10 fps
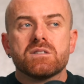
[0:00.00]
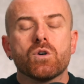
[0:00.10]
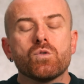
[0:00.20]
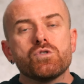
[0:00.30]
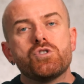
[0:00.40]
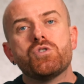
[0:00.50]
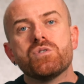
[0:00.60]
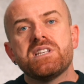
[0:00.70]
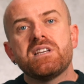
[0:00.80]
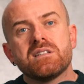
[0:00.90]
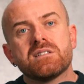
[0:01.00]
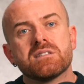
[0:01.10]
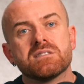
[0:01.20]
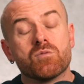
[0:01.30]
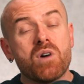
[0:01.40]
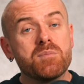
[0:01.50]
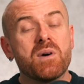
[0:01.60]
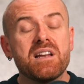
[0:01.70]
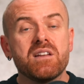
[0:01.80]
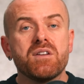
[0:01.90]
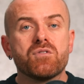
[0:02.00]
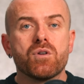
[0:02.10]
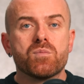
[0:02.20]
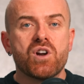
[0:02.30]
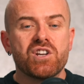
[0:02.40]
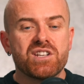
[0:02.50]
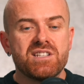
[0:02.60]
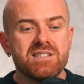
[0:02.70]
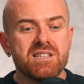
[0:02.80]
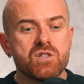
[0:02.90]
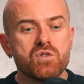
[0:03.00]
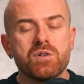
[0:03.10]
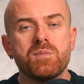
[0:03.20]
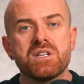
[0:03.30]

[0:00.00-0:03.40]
So choosing the right piling rig for your project is extremely,